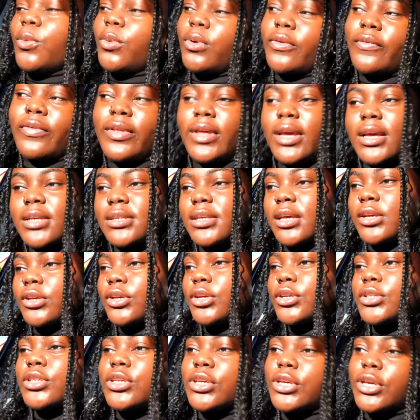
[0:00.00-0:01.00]
all of this, like
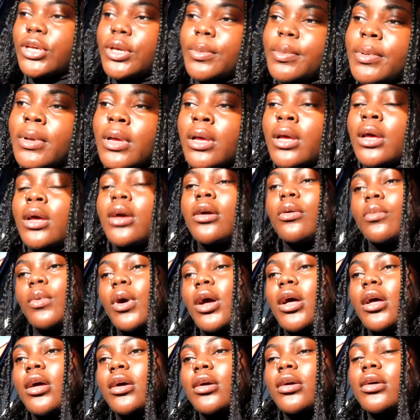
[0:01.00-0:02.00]
YouTube,
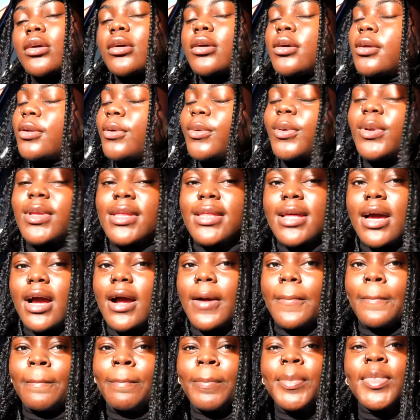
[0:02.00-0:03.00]
work, all of
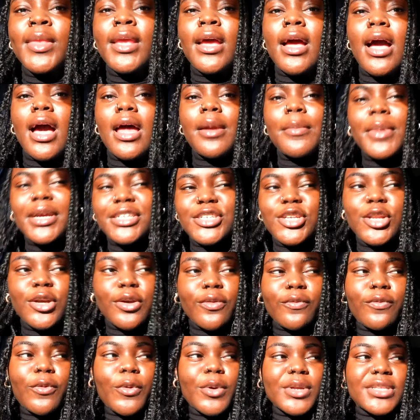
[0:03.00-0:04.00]
that. And I'm actually
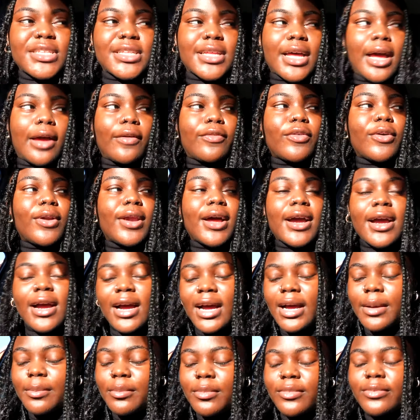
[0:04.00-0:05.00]
looking forward to that. I feel like
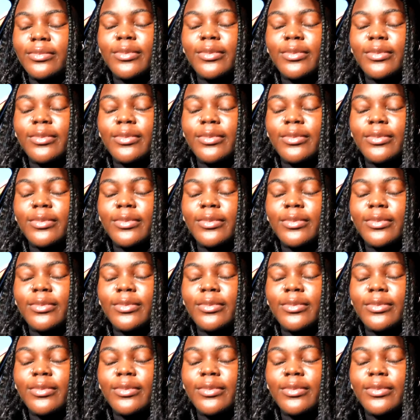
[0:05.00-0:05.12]
I'm